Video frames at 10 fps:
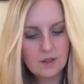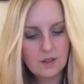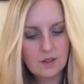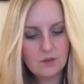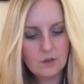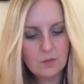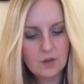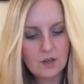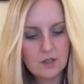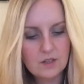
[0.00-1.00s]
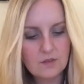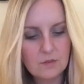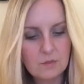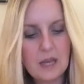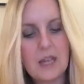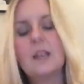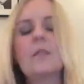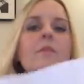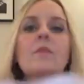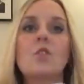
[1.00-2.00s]
think I've got part of the back
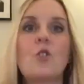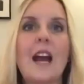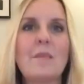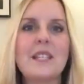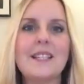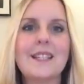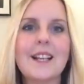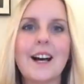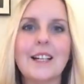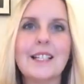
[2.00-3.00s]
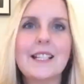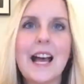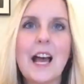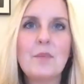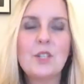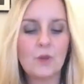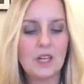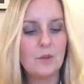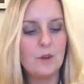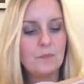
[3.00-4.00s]
trapped inside. Does that happen to
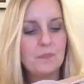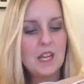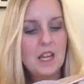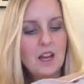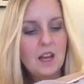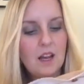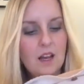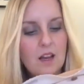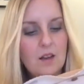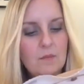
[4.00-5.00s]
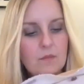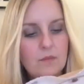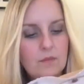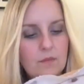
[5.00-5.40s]
anyone? Um,